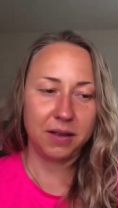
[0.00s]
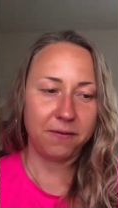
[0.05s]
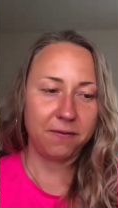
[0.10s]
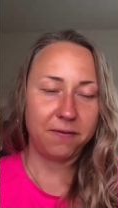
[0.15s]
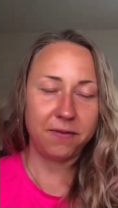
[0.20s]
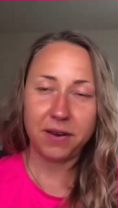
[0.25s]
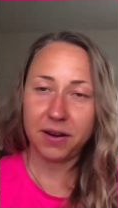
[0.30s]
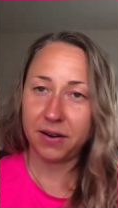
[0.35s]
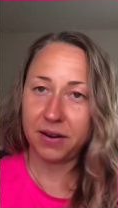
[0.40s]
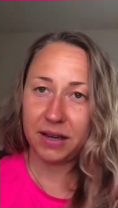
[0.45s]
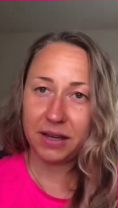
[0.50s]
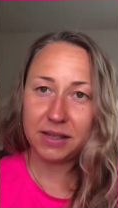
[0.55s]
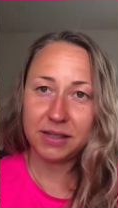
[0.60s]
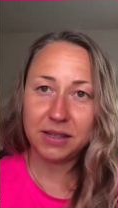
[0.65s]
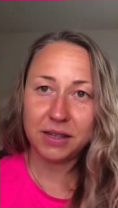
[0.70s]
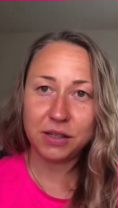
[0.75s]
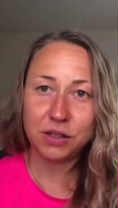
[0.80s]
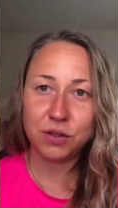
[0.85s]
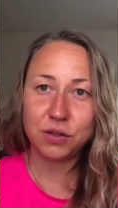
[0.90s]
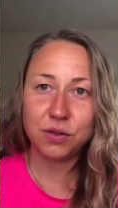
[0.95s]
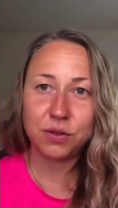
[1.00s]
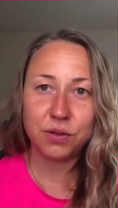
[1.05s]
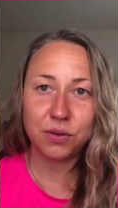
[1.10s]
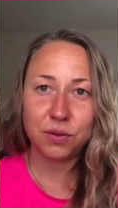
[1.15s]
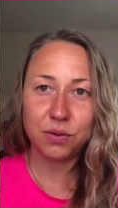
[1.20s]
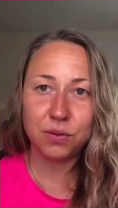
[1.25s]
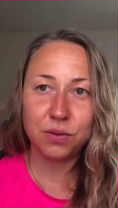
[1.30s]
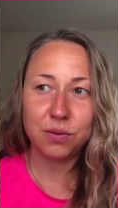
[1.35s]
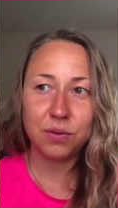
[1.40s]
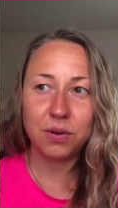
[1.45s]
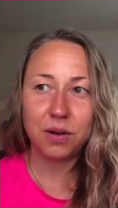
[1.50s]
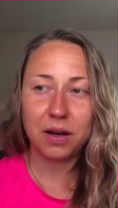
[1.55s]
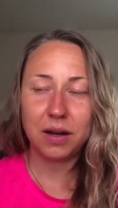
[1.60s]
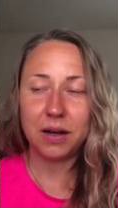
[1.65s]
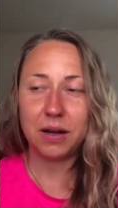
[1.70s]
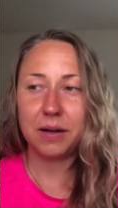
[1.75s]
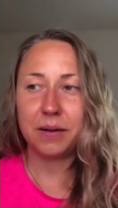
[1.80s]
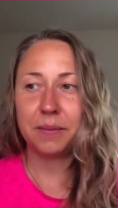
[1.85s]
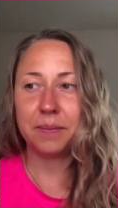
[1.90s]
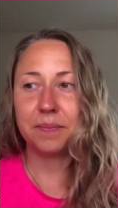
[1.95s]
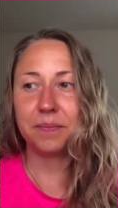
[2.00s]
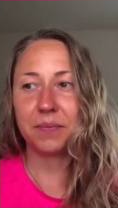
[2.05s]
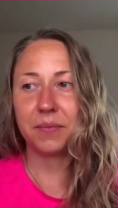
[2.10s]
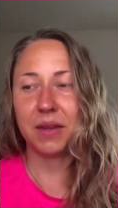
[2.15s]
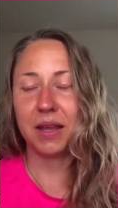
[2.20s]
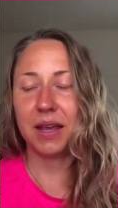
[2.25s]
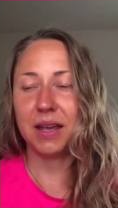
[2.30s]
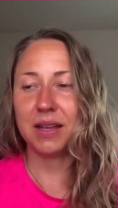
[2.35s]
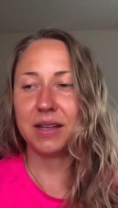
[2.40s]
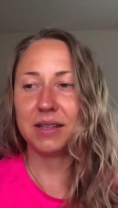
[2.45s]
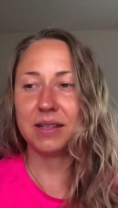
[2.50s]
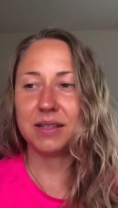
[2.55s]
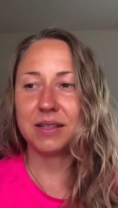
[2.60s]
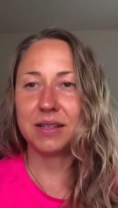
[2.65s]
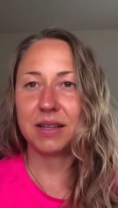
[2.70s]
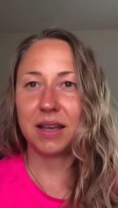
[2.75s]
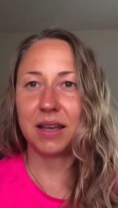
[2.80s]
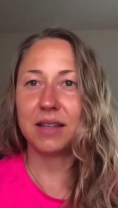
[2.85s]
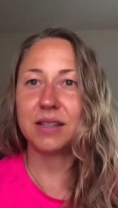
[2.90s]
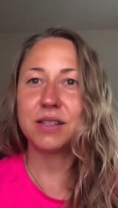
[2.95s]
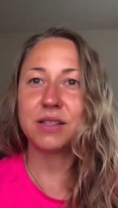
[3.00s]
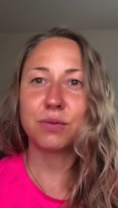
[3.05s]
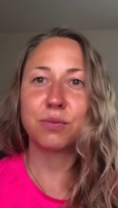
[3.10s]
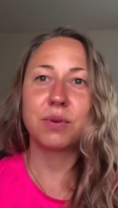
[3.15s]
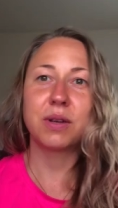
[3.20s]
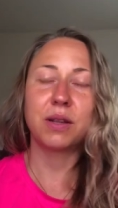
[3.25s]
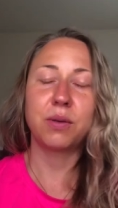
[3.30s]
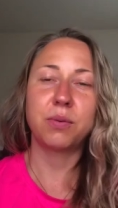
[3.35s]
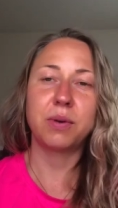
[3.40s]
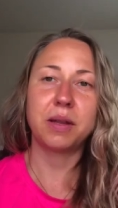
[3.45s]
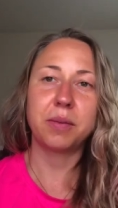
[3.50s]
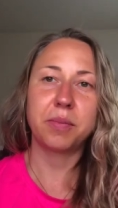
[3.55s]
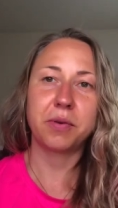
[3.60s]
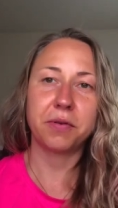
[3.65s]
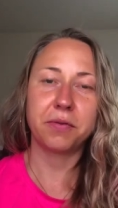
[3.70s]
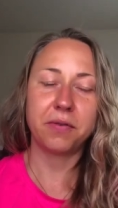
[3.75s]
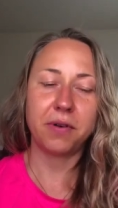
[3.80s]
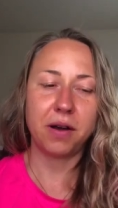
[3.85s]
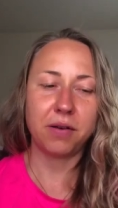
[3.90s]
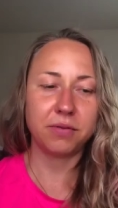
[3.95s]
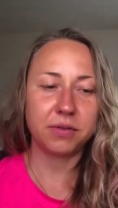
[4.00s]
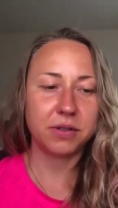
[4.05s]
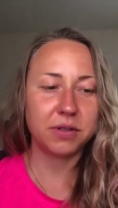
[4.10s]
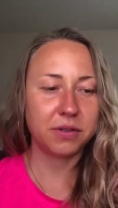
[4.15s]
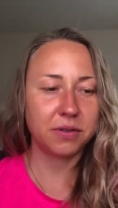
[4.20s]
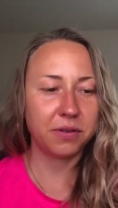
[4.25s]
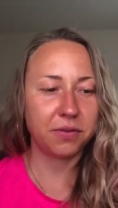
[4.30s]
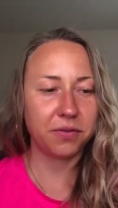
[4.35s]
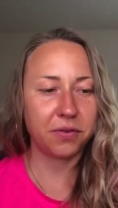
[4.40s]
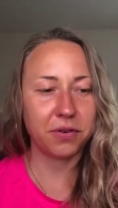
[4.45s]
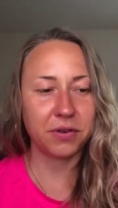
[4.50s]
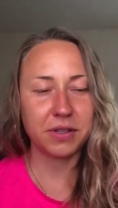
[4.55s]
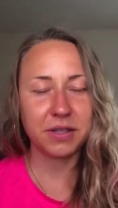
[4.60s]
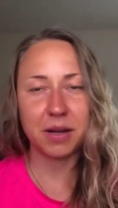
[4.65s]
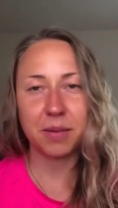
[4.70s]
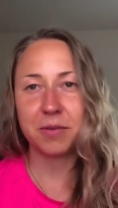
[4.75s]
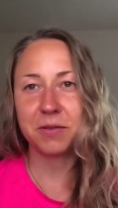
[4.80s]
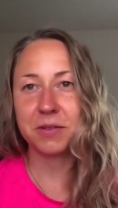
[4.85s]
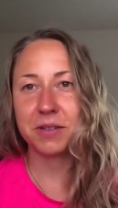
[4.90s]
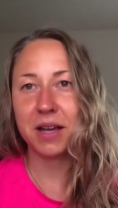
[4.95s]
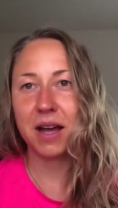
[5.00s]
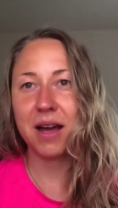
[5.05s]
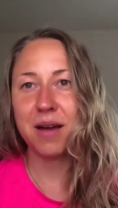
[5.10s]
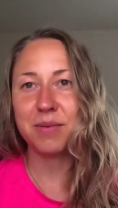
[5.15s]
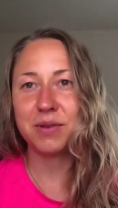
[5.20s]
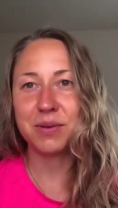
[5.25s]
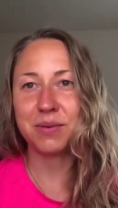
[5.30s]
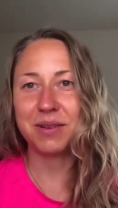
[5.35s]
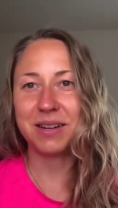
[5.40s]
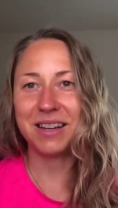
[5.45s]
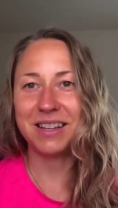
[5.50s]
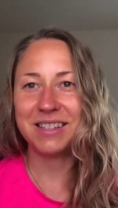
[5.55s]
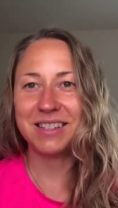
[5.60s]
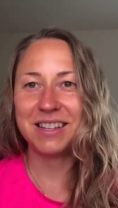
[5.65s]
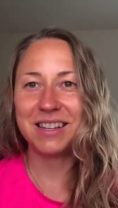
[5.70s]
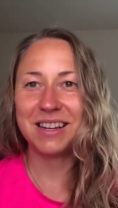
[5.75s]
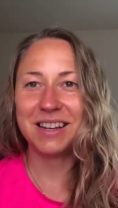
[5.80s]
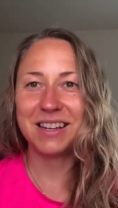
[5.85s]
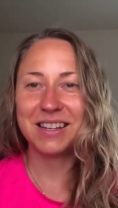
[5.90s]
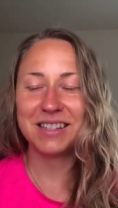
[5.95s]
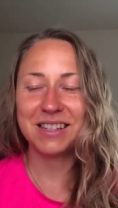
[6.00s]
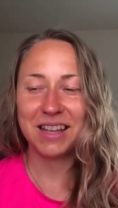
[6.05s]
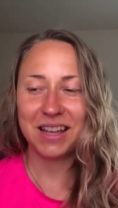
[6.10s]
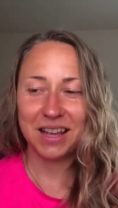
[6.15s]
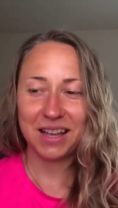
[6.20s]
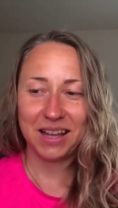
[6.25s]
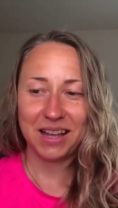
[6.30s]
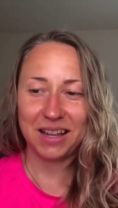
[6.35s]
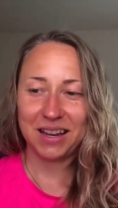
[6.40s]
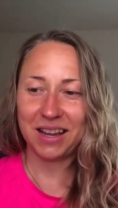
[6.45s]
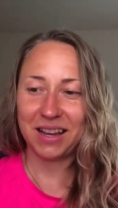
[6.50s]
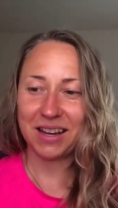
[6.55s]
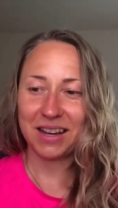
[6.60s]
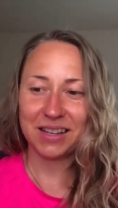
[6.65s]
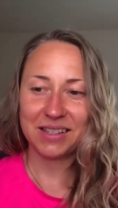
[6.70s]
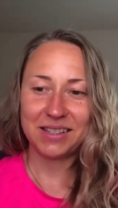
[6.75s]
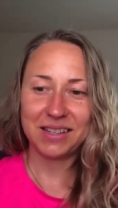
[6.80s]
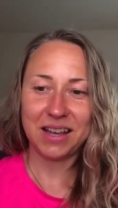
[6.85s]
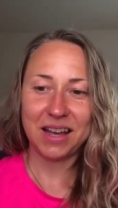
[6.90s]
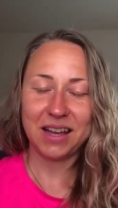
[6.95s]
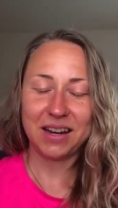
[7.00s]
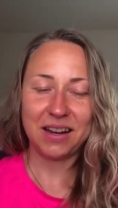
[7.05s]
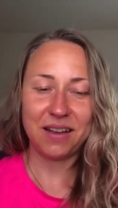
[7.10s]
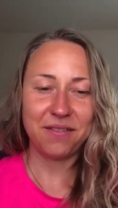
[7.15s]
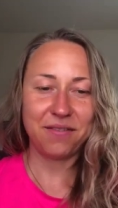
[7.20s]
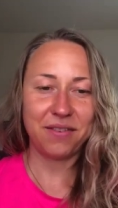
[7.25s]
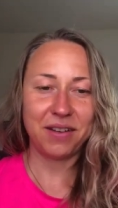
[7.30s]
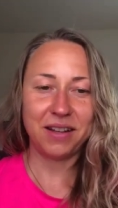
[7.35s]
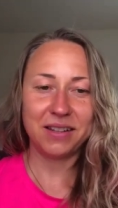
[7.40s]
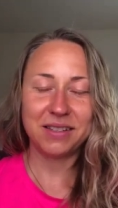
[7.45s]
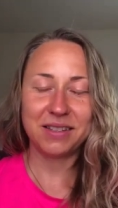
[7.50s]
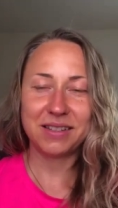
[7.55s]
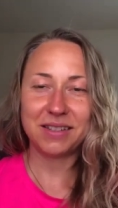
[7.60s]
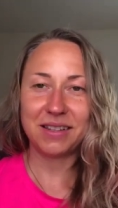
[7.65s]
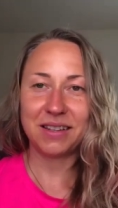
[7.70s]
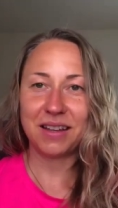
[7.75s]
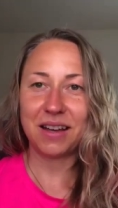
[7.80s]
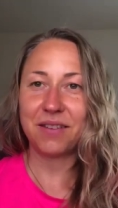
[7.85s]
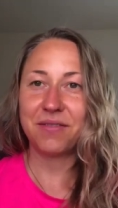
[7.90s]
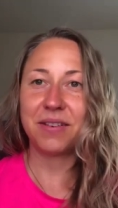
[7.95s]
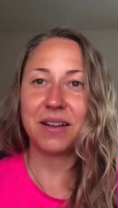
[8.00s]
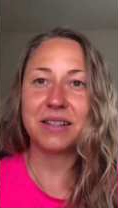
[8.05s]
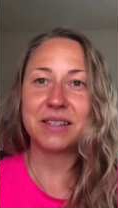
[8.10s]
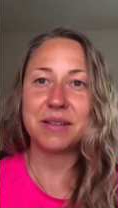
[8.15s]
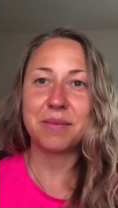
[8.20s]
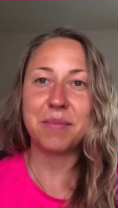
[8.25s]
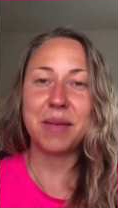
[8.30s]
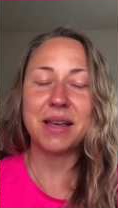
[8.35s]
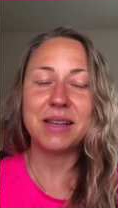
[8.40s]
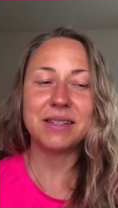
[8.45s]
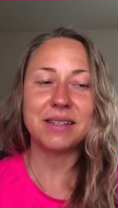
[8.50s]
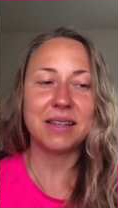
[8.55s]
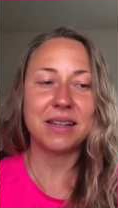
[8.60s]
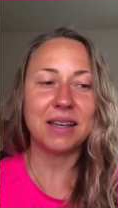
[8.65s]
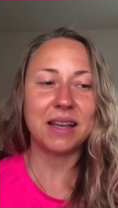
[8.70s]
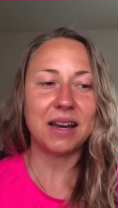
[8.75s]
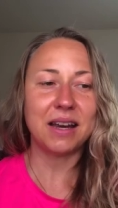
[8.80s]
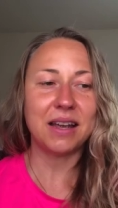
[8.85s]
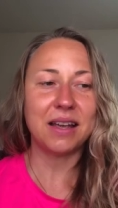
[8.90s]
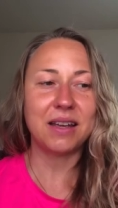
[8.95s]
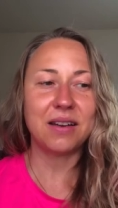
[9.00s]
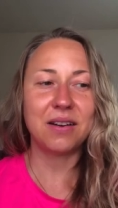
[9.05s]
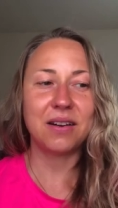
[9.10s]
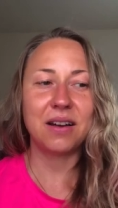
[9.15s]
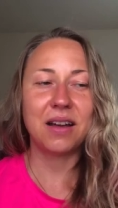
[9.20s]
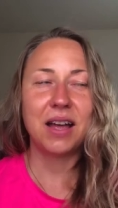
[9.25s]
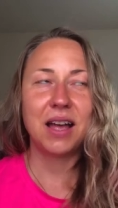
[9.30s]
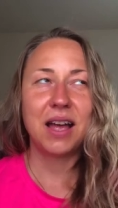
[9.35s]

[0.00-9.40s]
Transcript: very easy to do, um, and it's really, really profound. So the first couple of times when I did it, like I said, I felt I felt amazing, and I